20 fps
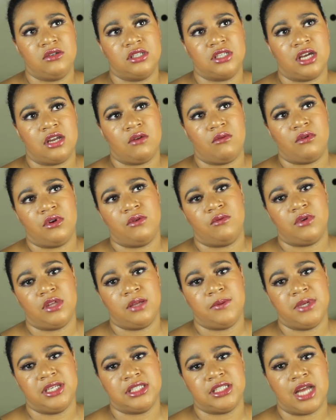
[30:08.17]
Because I don't want to
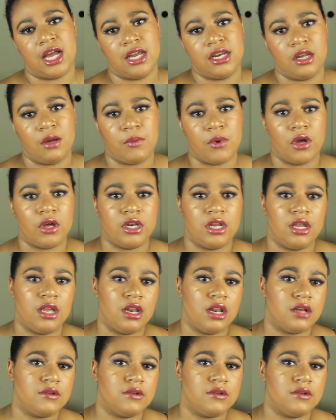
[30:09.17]
really be signed up on it.